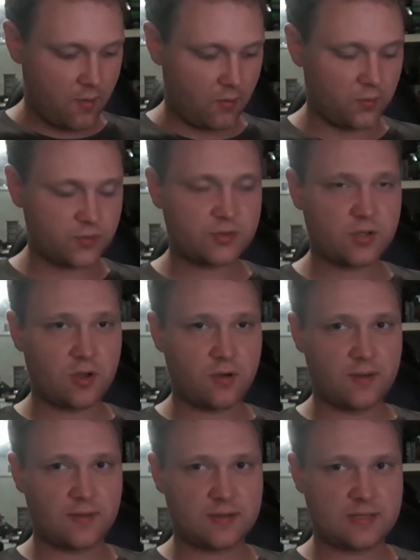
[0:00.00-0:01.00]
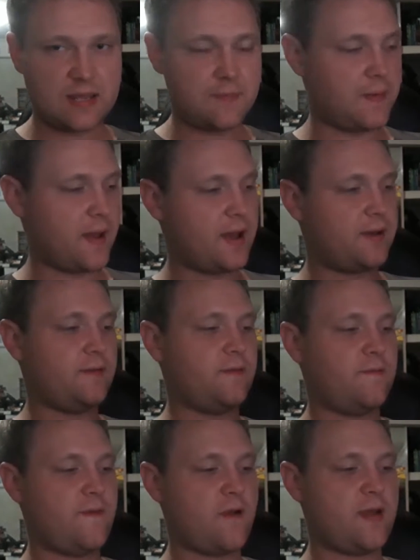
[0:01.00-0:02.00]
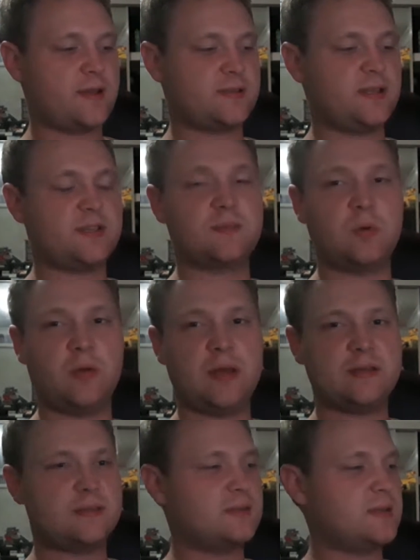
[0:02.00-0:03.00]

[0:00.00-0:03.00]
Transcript: Also, the D-pad, very accessible. They're